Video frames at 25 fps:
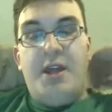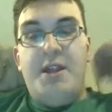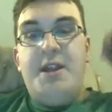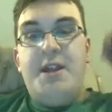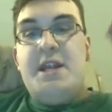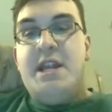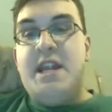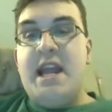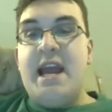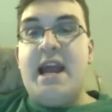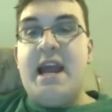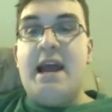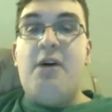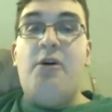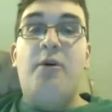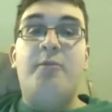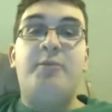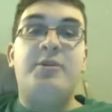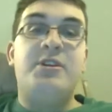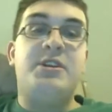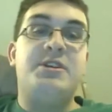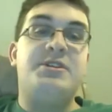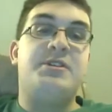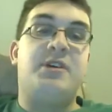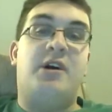Now I'm
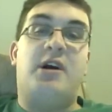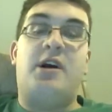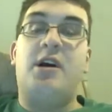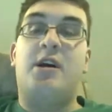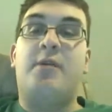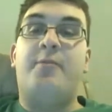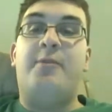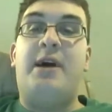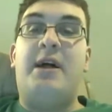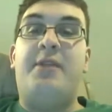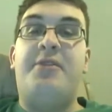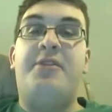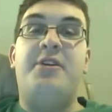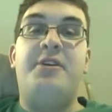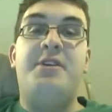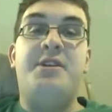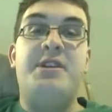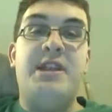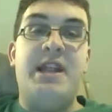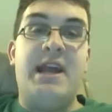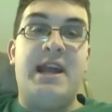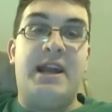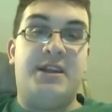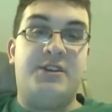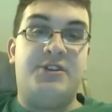going to talk about the
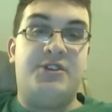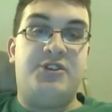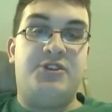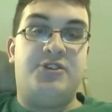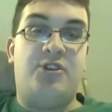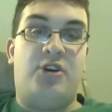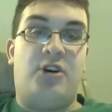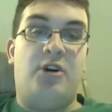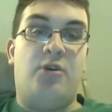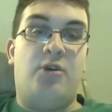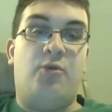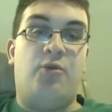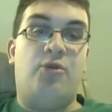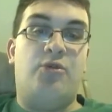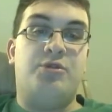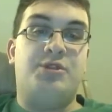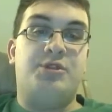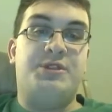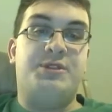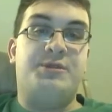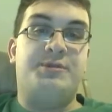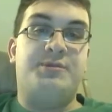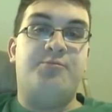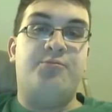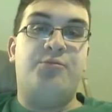next Star
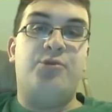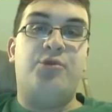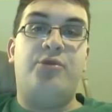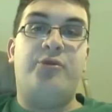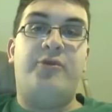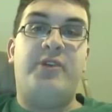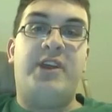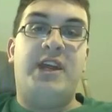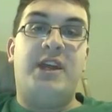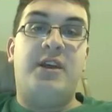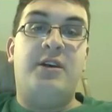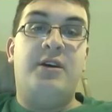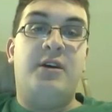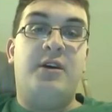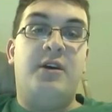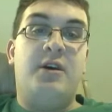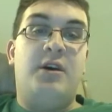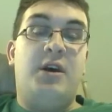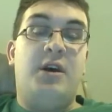Wars movie